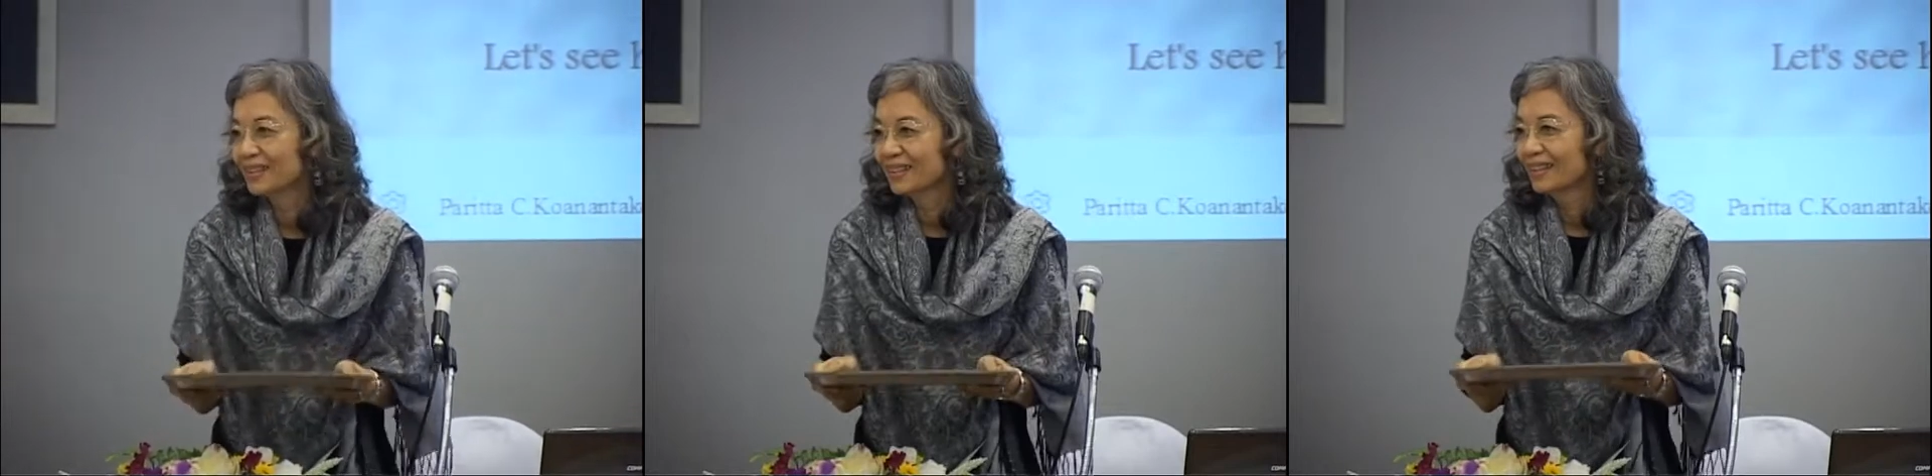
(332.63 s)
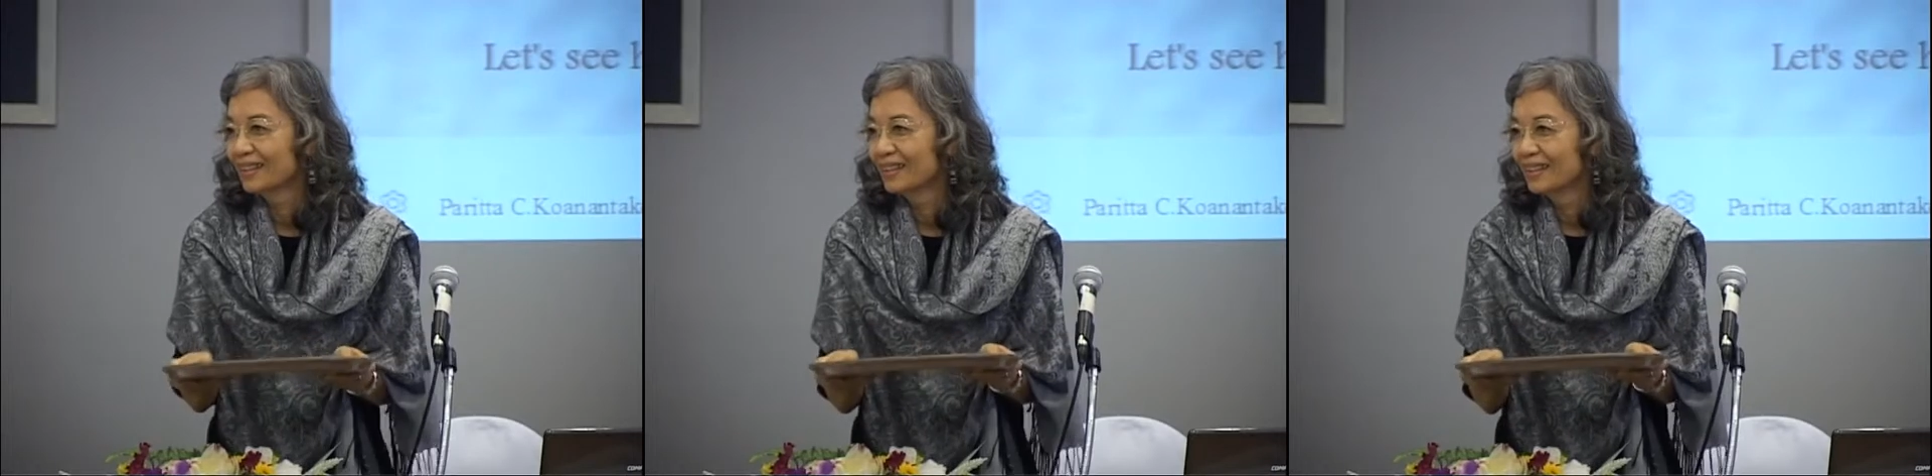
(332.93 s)
is it?
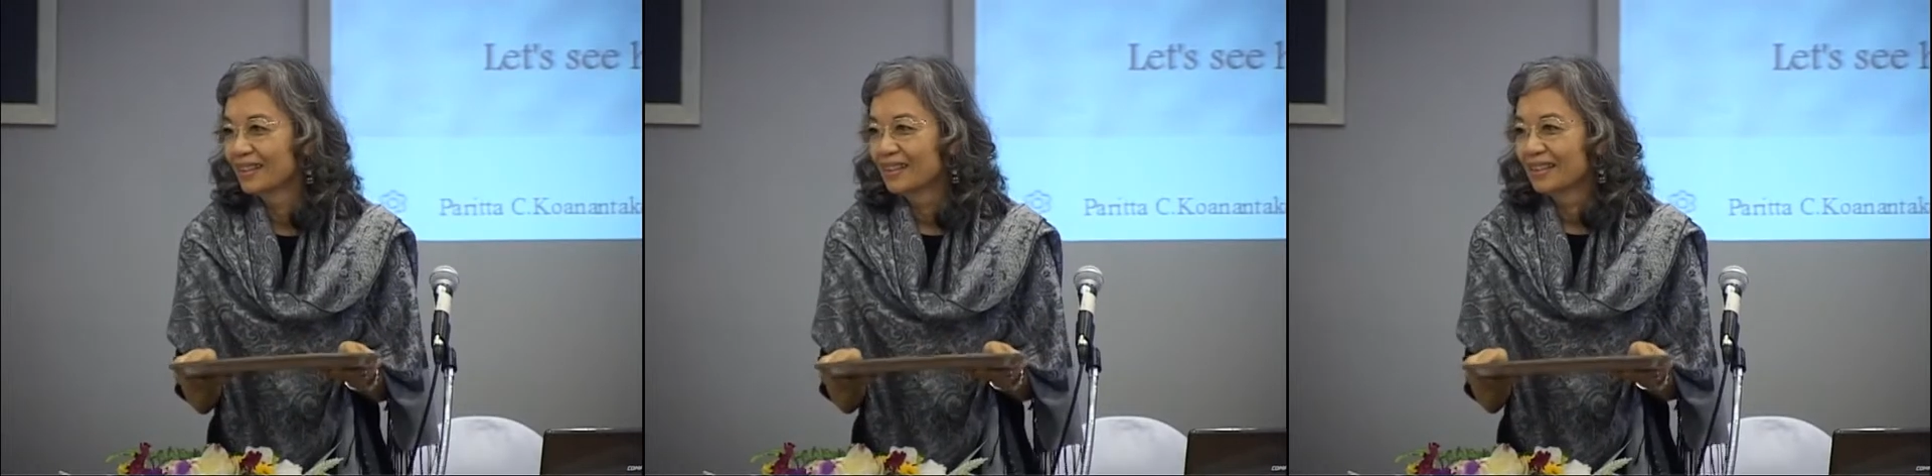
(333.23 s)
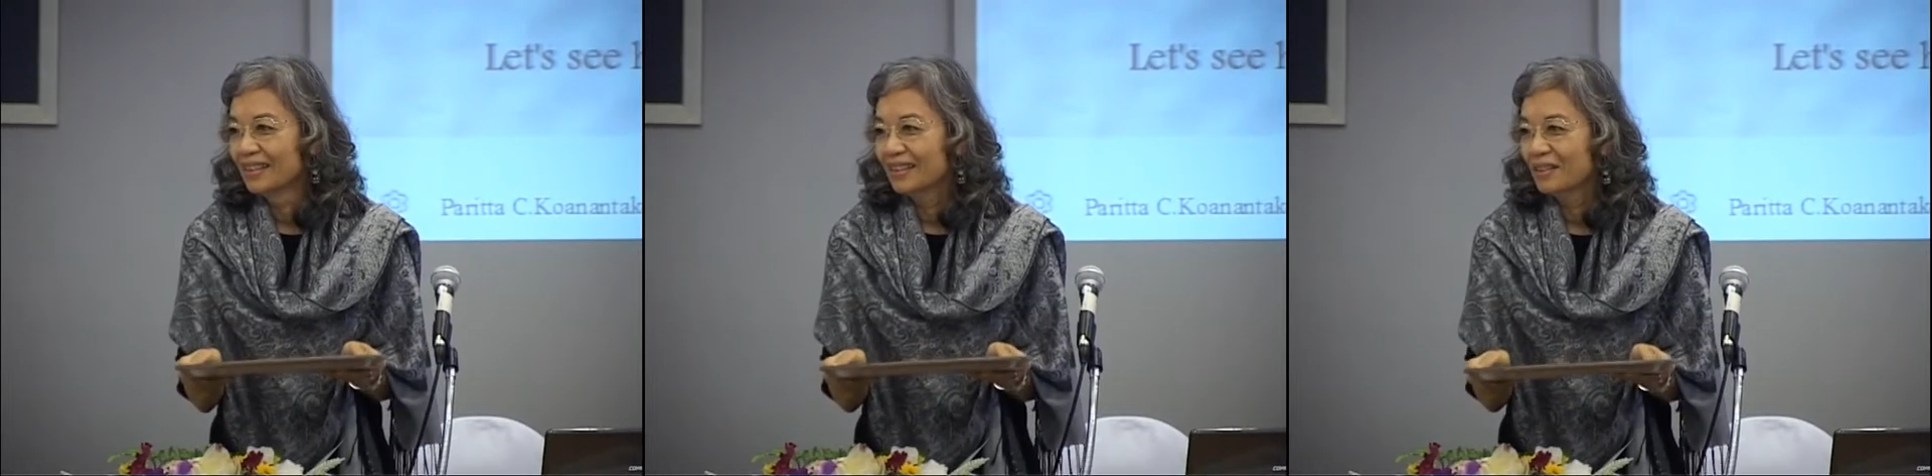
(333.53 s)

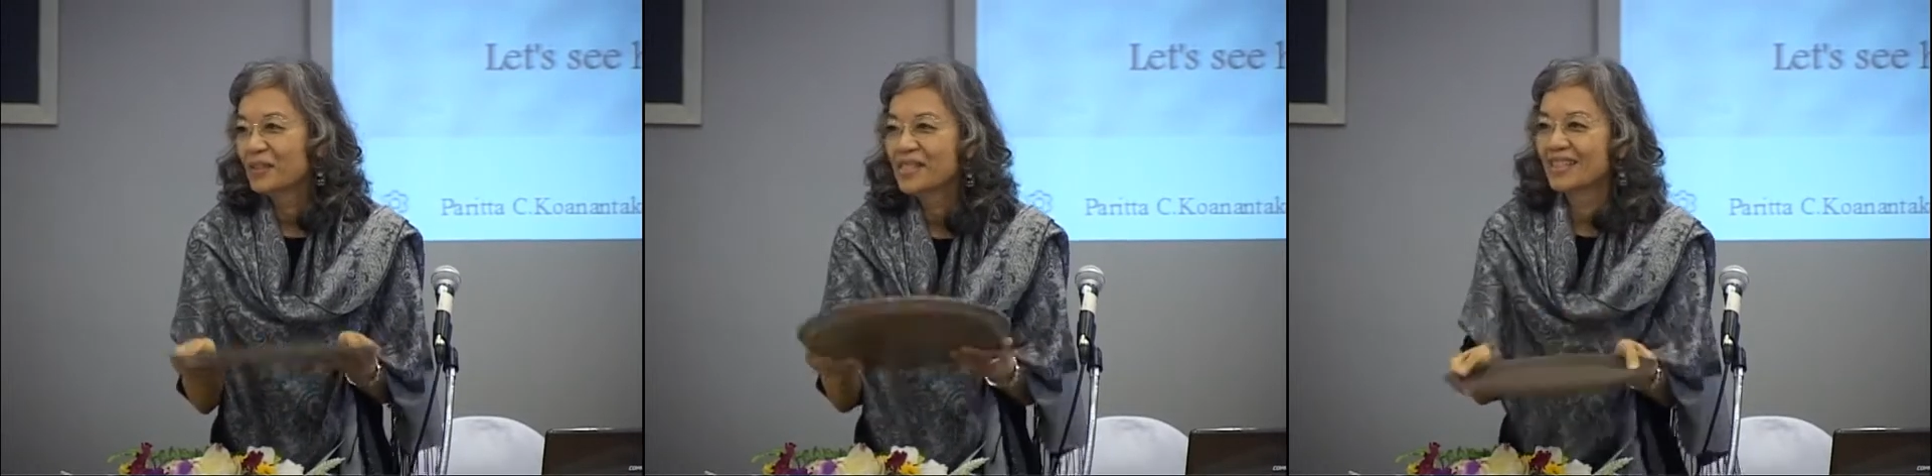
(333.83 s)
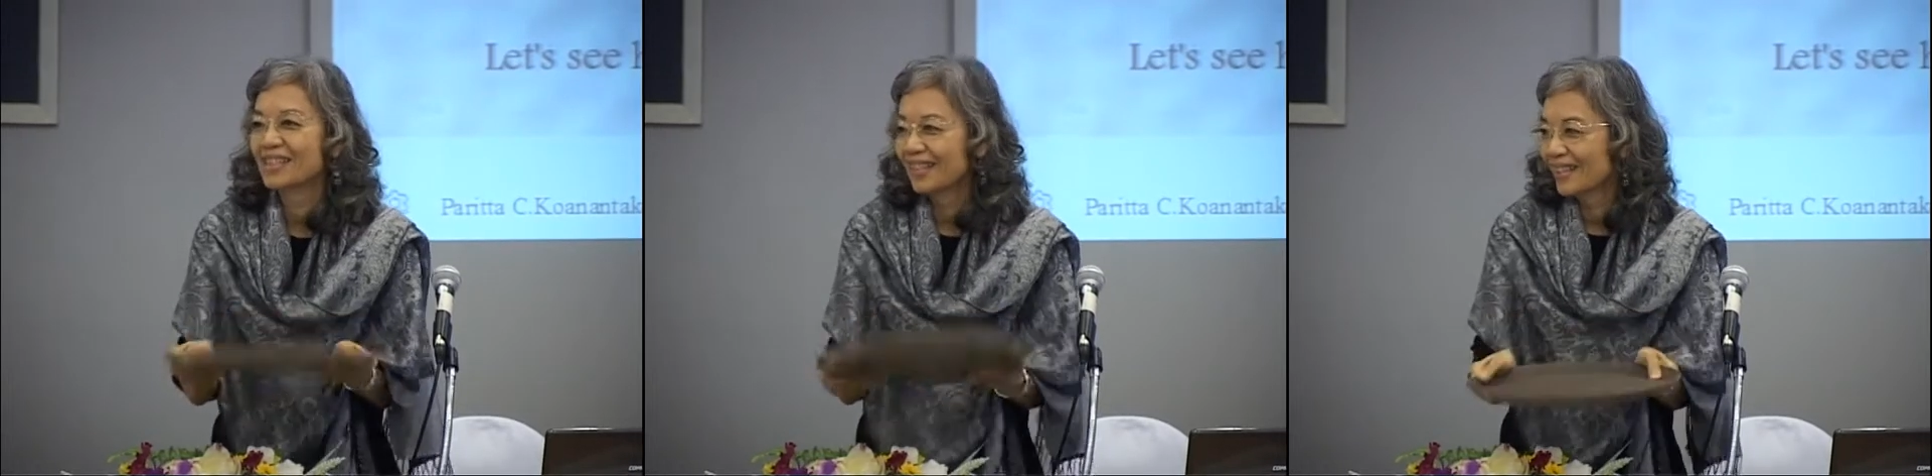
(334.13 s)
What
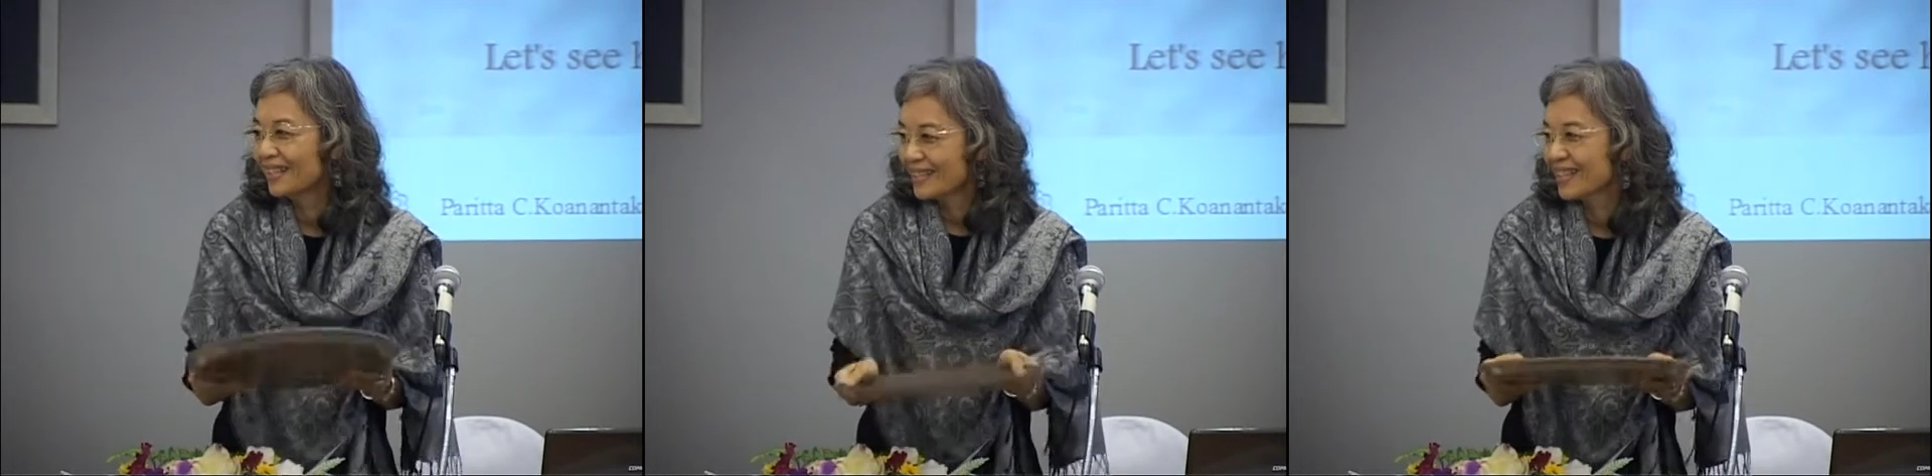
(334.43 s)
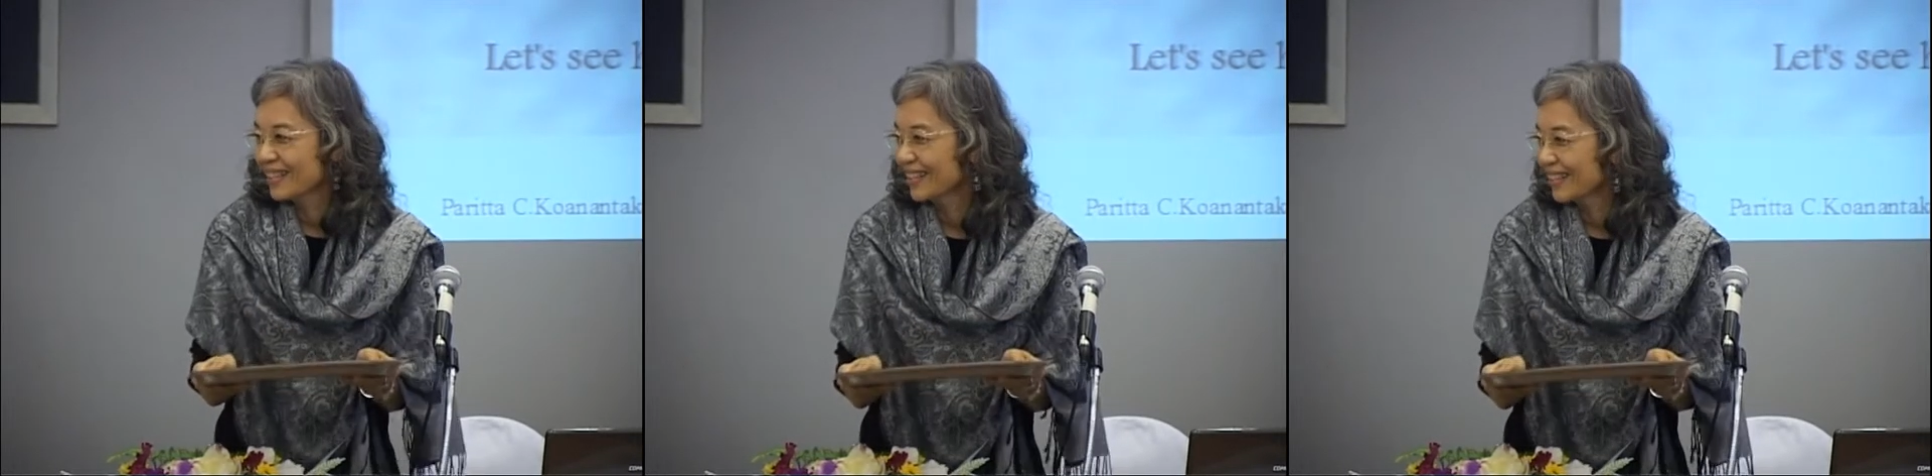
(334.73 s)
is it in English?